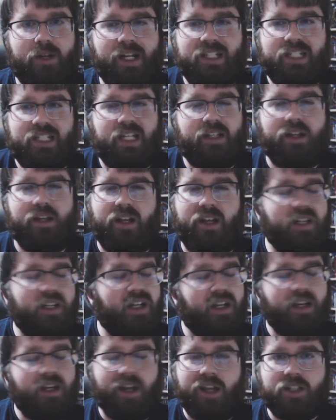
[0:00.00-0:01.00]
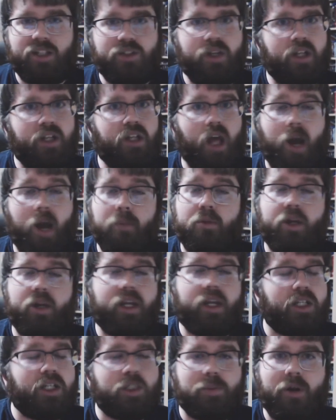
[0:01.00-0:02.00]
he's like, that's it, I'm
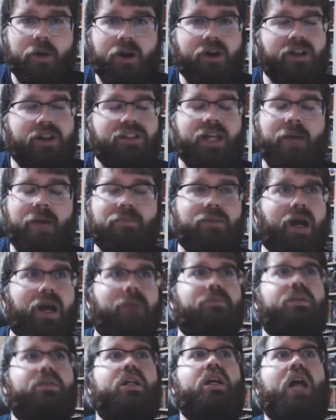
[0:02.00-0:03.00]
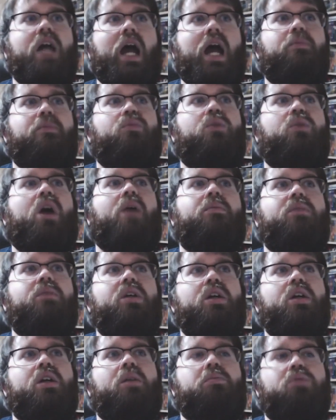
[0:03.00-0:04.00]
bringing a spirit, I'm
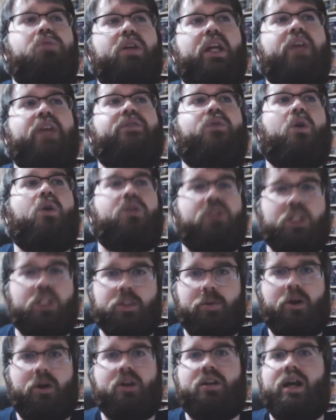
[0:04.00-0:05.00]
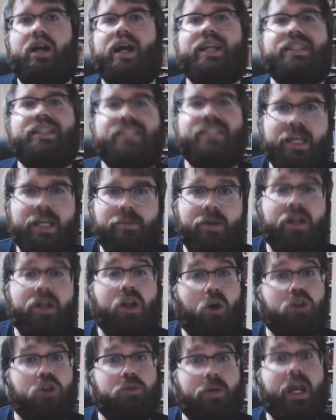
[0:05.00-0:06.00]
bringing forth a spirit, not a demon.
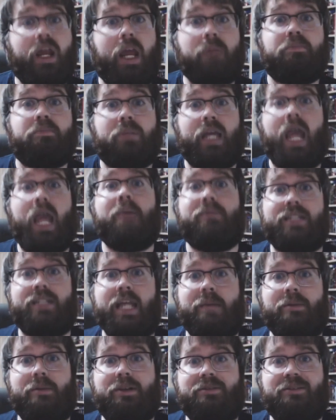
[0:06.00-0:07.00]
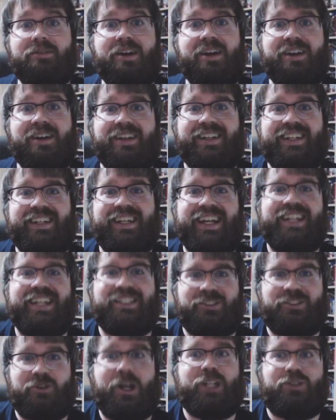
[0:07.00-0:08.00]
Ultimately it became a demon. It
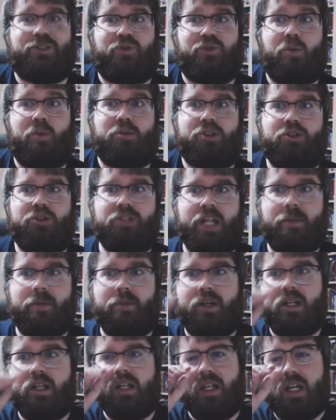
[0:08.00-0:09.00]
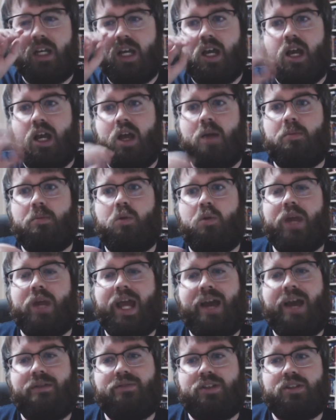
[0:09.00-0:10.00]
transformed into a demon. But we
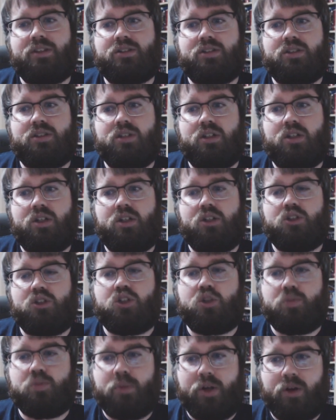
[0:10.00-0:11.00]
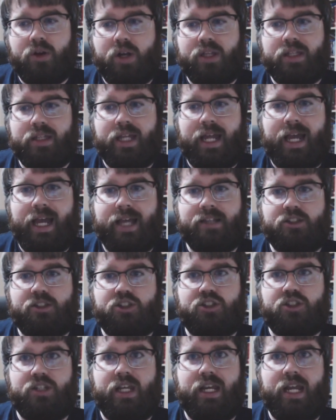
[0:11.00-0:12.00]
have this spirit that has
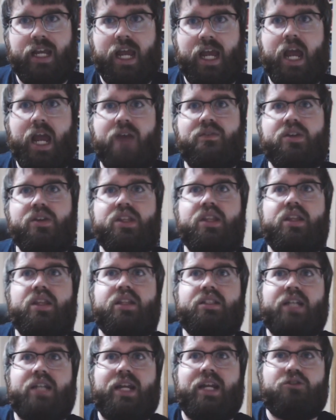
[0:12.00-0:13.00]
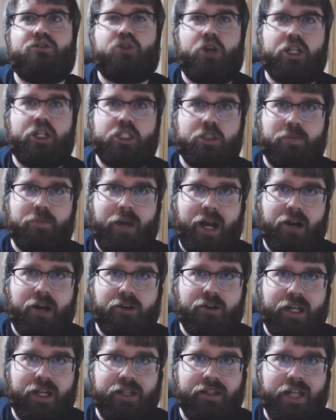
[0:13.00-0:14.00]
seen everything that's kind of transpired
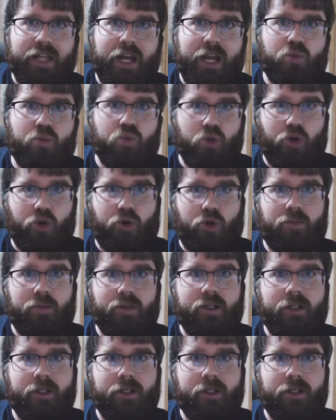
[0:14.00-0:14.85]
in that room,